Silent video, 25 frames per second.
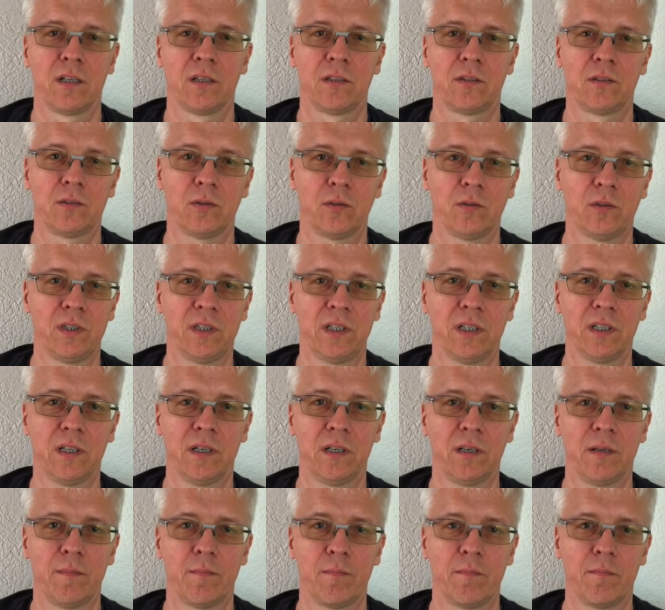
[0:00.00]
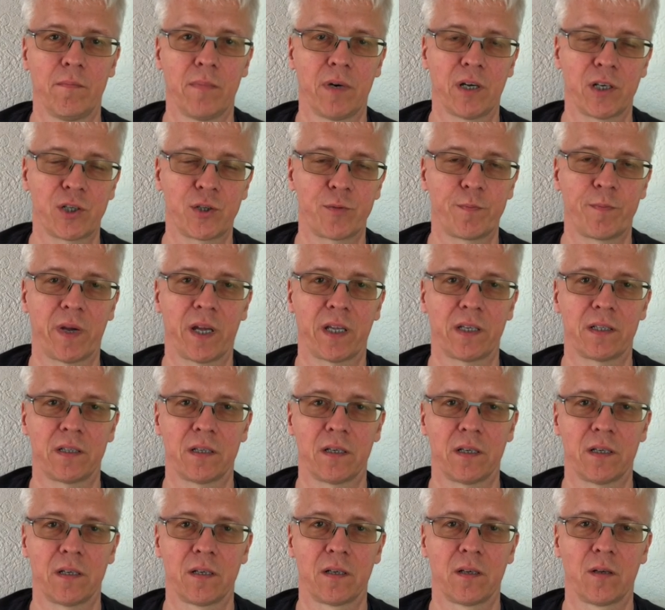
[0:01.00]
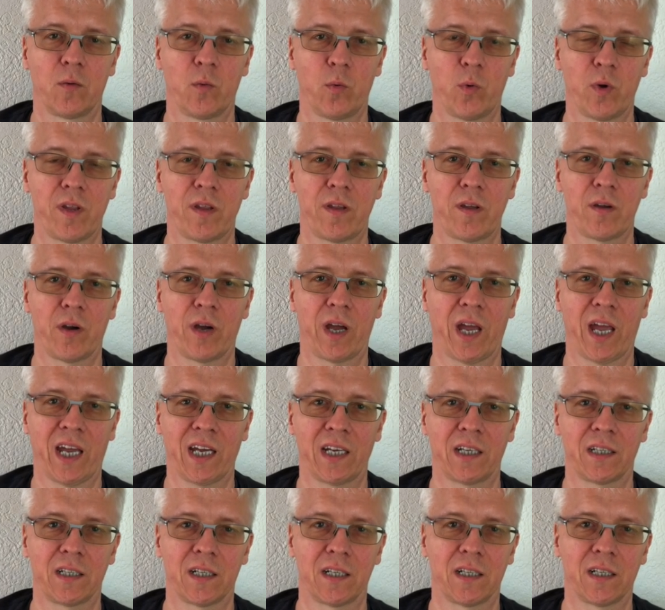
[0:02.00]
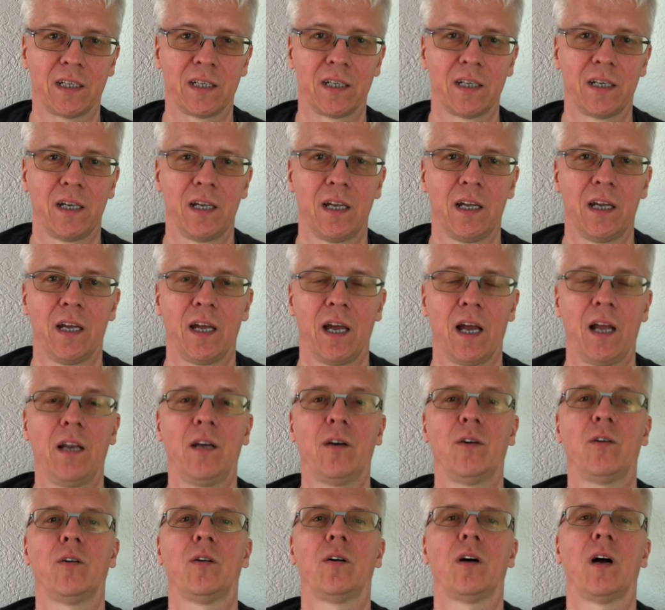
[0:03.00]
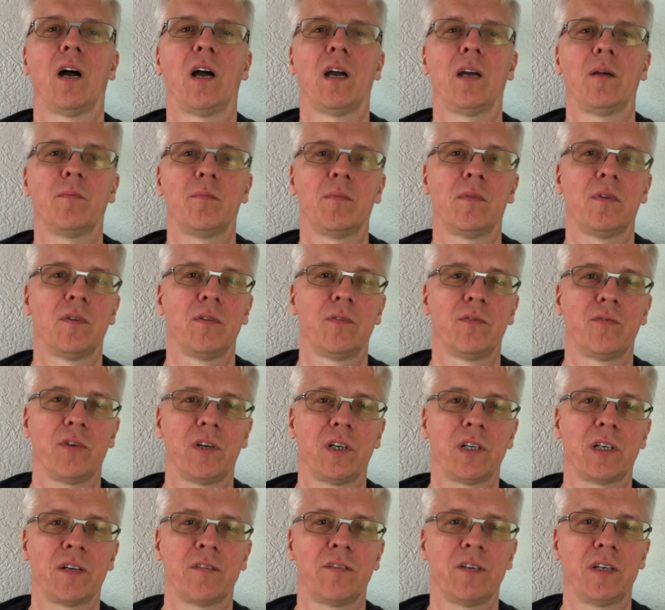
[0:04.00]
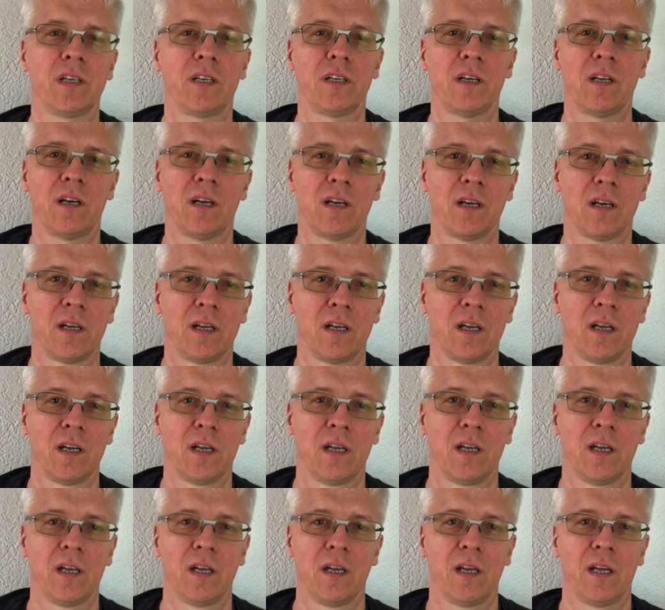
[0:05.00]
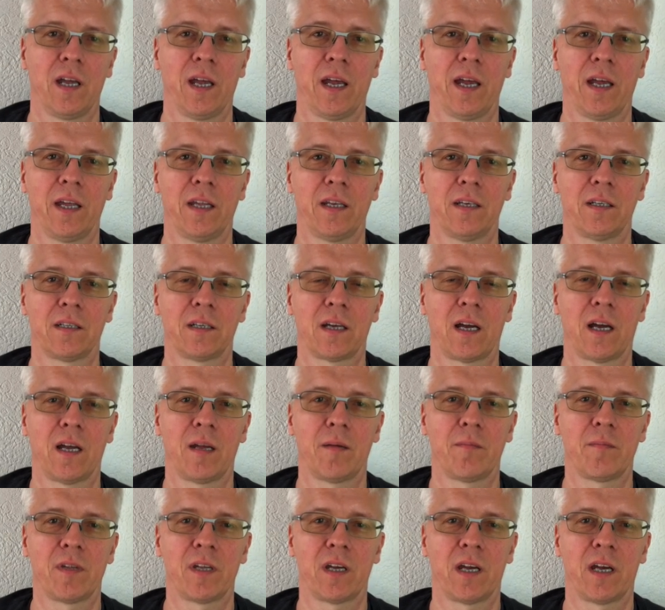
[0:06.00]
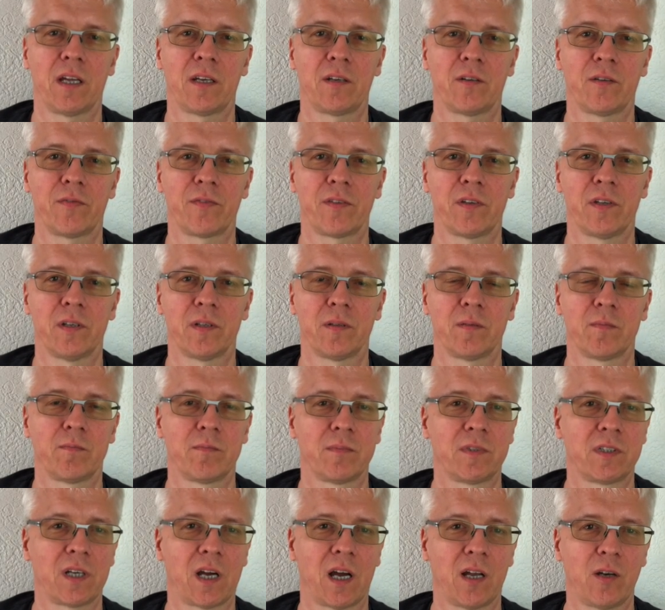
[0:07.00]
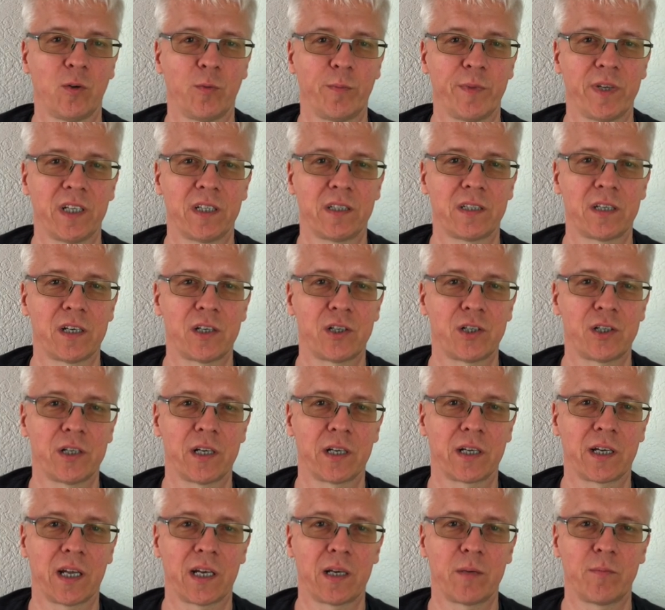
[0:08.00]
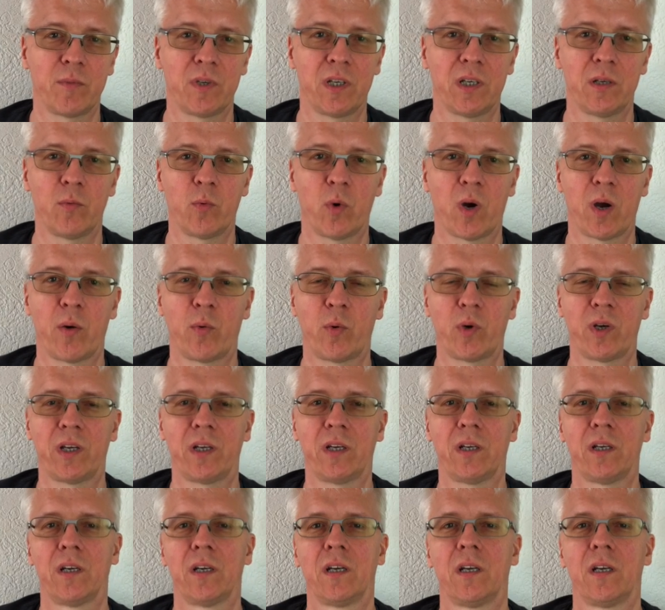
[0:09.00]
to deal much better with your anger. Hello, I'm Volker Winkler and I'm the head of the TALO Meditation Academy, where we